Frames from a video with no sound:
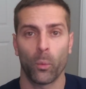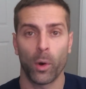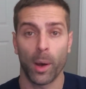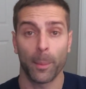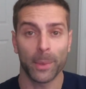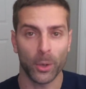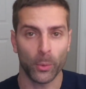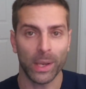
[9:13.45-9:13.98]
Well,
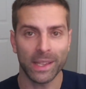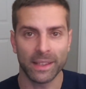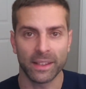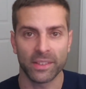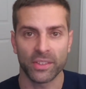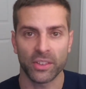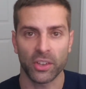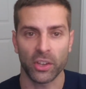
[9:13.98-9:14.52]
I'm going to read
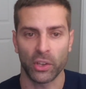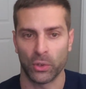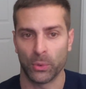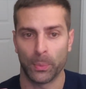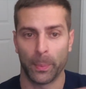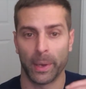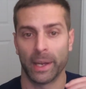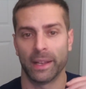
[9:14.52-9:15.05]
this to
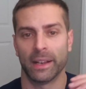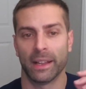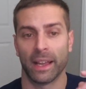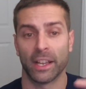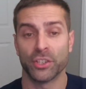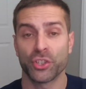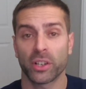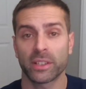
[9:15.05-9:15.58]
you, but
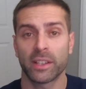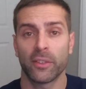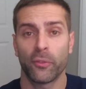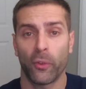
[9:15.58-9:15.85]
adjunctive